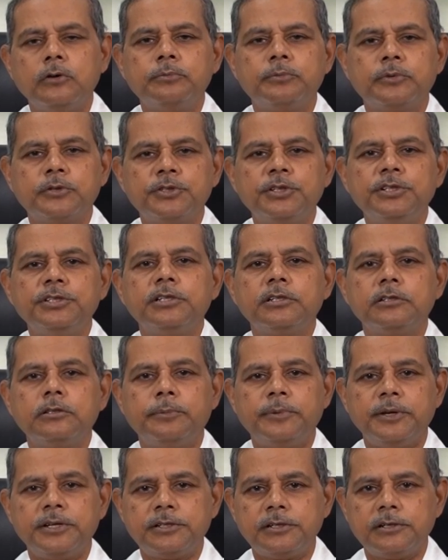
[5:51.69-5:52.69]
procedure
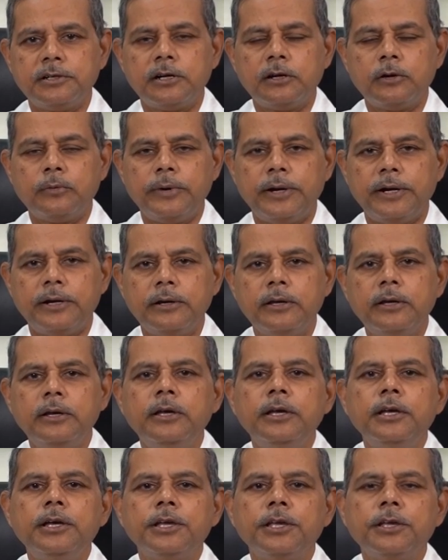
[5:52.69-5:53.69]
the patient underwent.
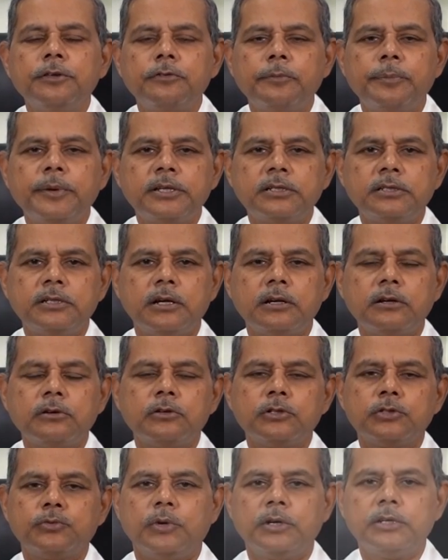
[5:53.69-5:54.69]
If the patient
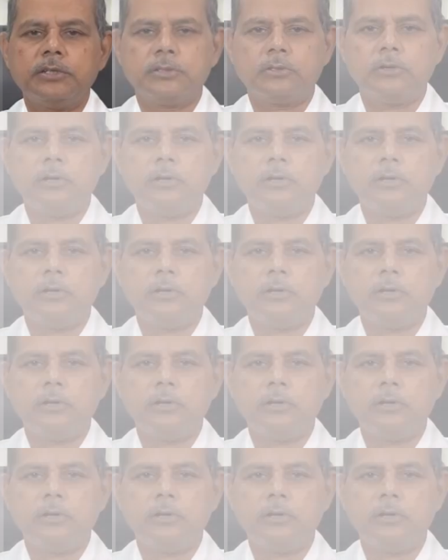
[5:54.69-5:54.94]
undergoes what is